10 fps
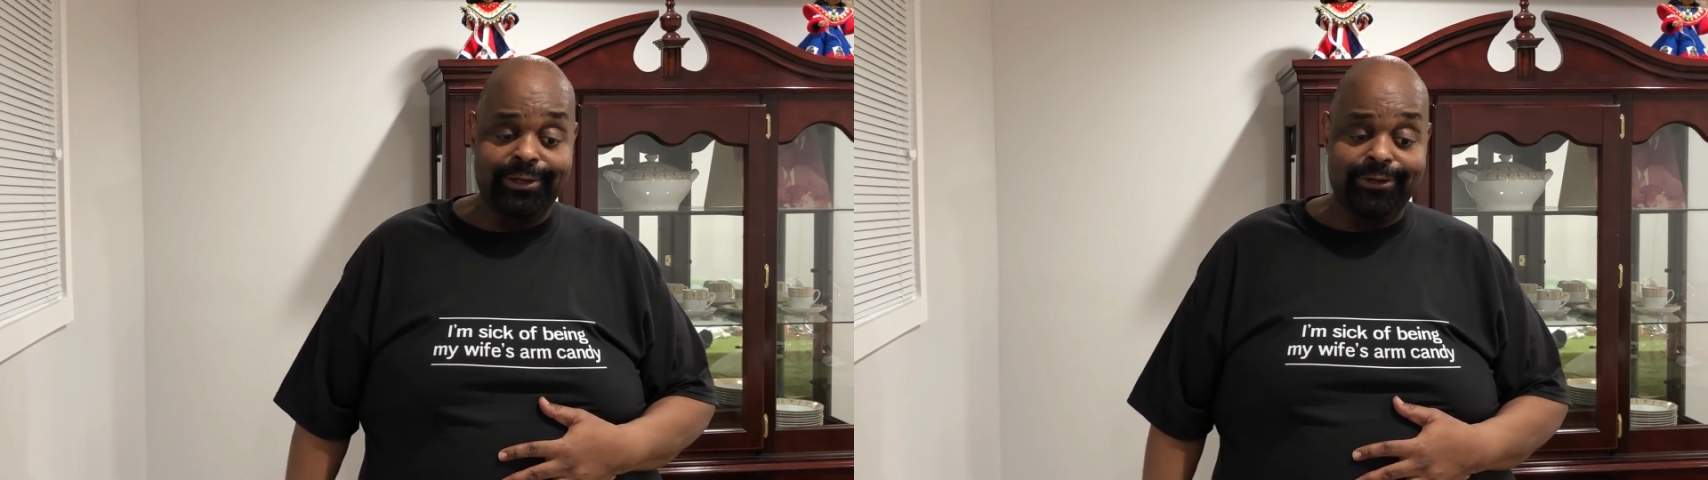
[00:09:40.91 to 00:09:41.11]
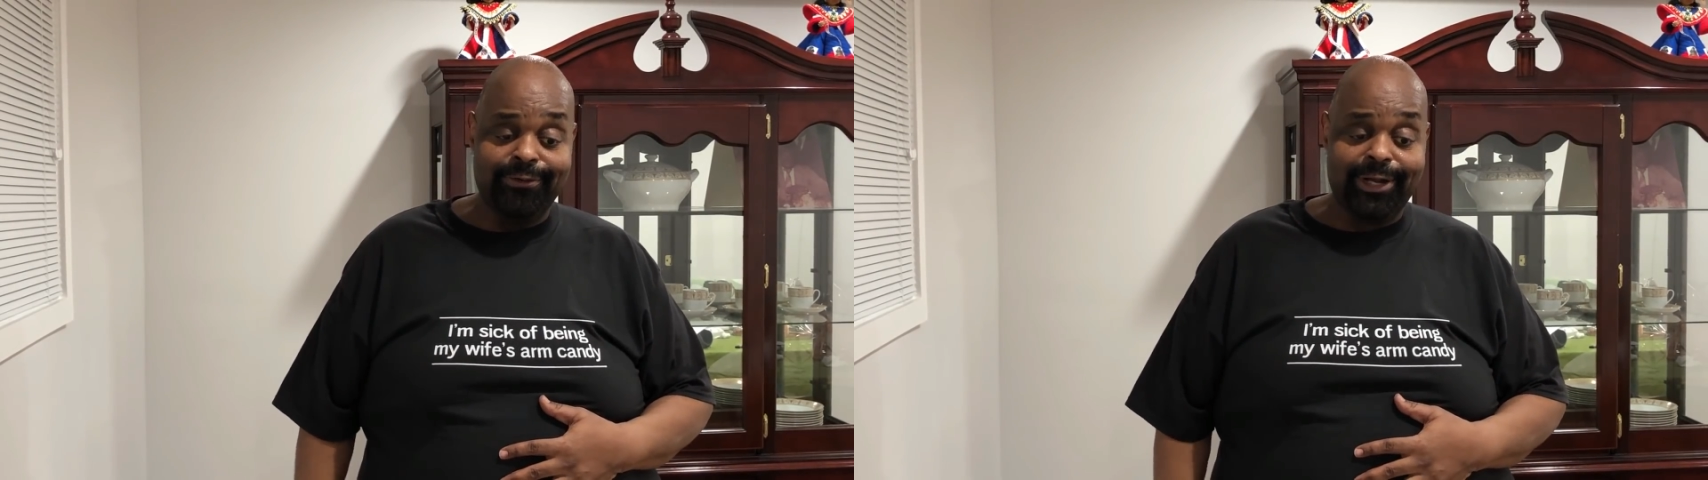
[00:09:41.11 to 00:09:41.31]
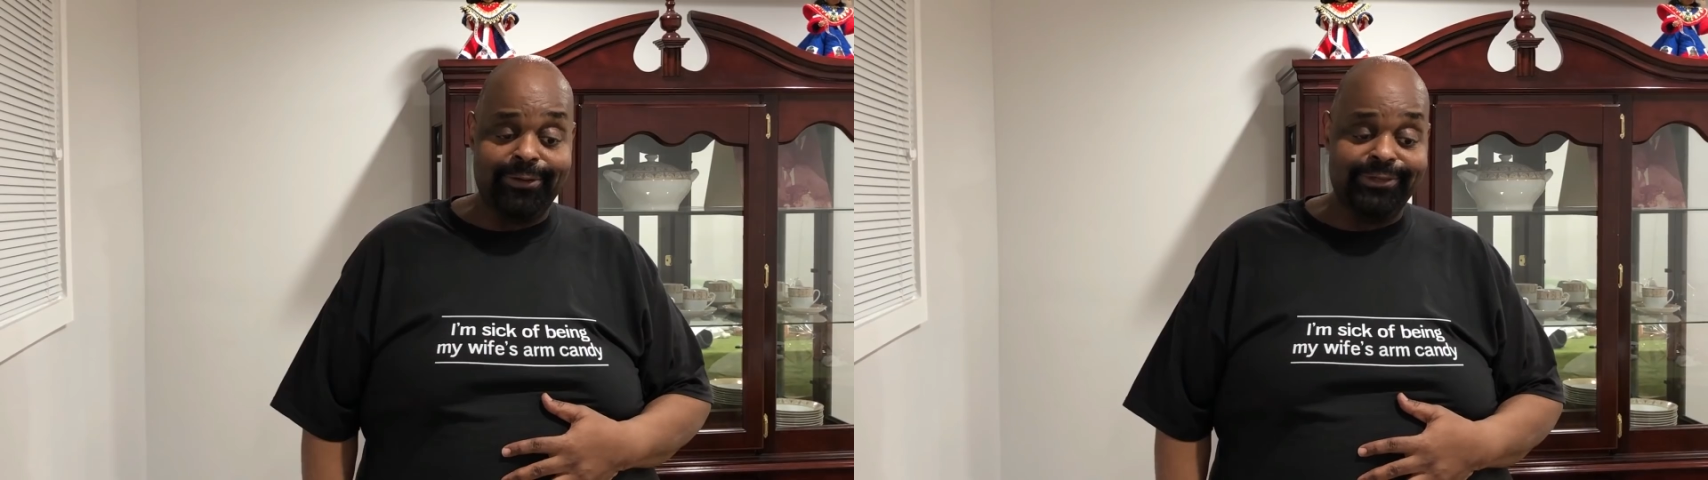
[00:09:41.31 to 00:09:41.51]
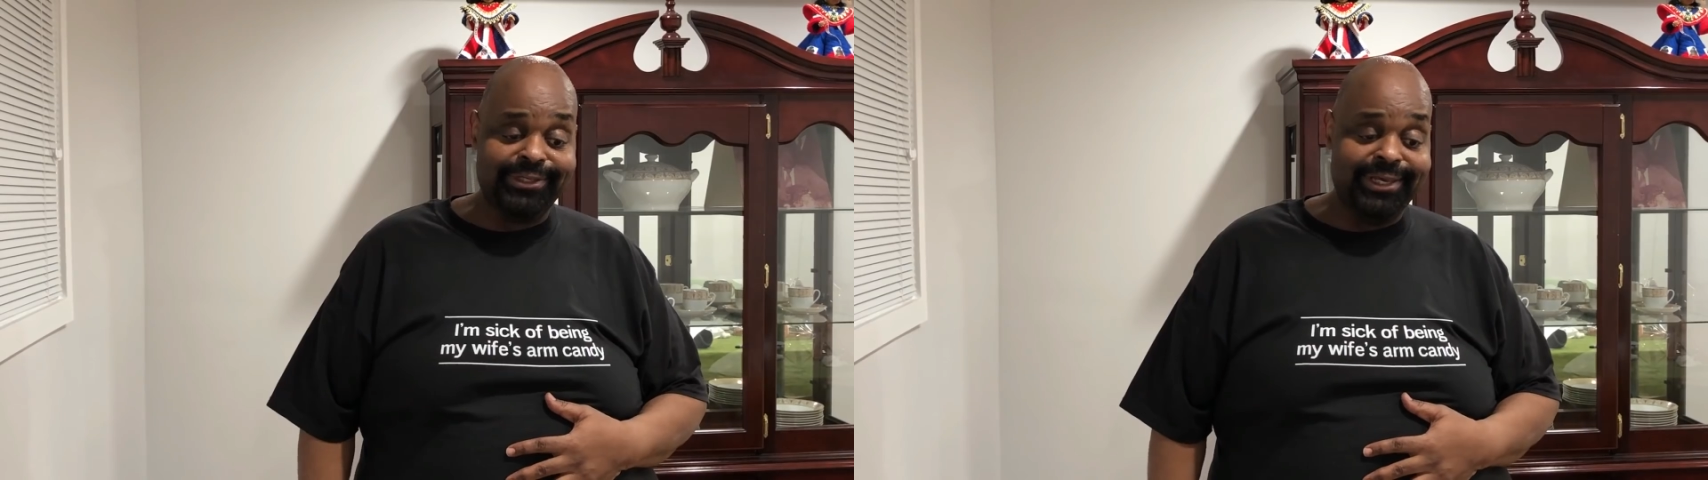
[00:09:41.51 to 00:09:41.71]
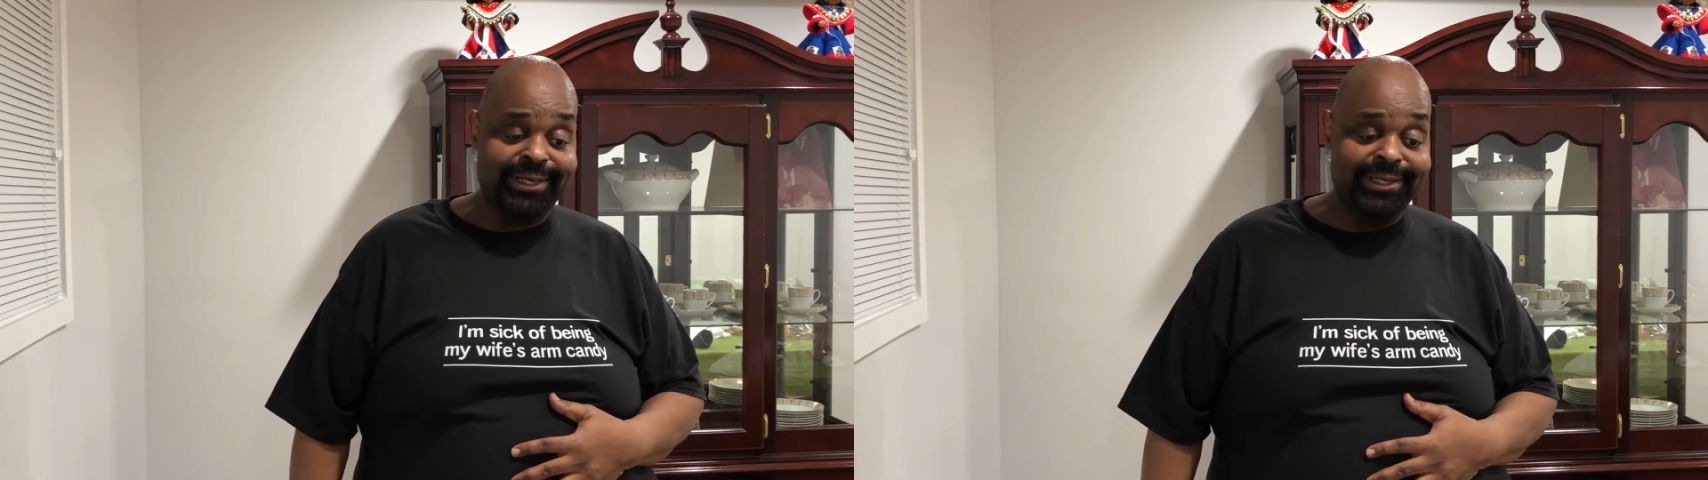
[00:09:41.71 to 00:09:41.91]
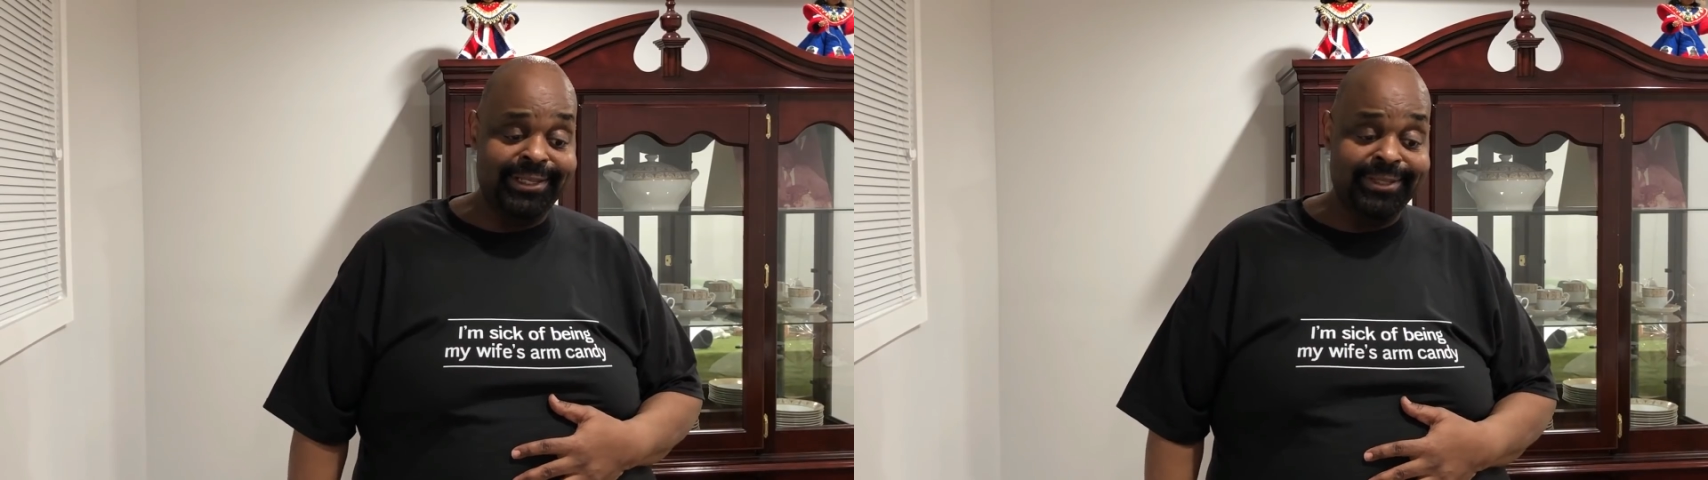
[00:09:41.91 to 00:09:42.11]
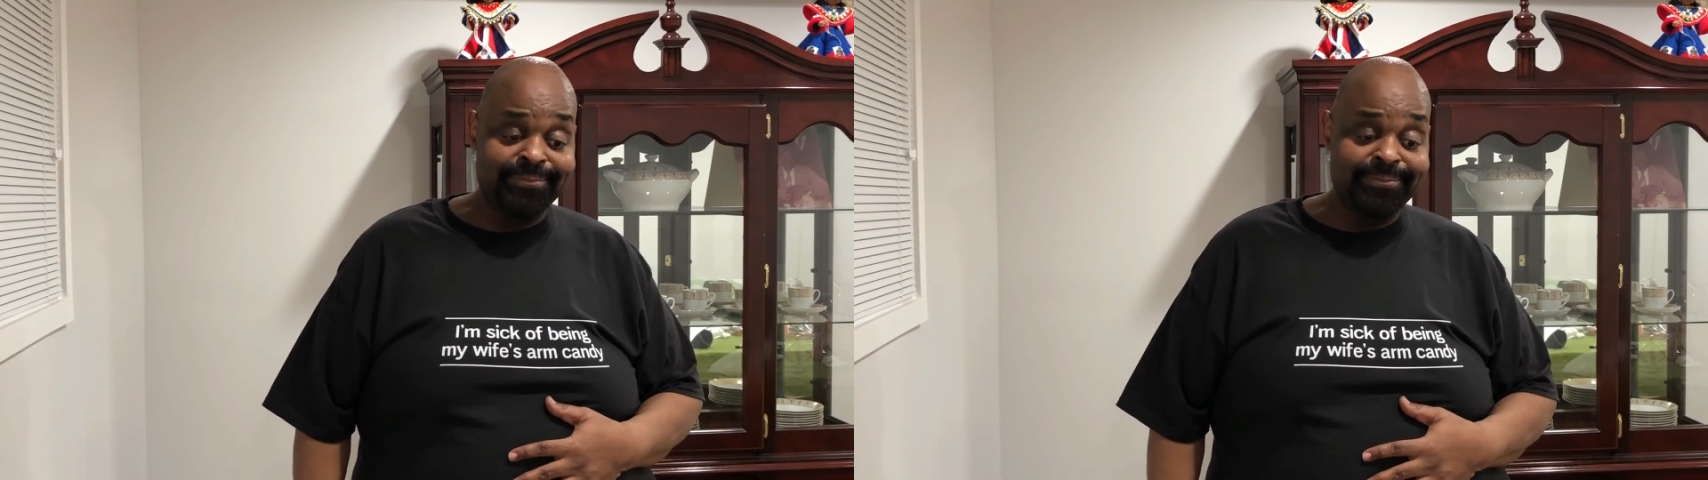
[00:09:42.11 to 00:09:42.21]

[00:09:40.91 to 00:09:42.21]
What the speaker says: Greco said,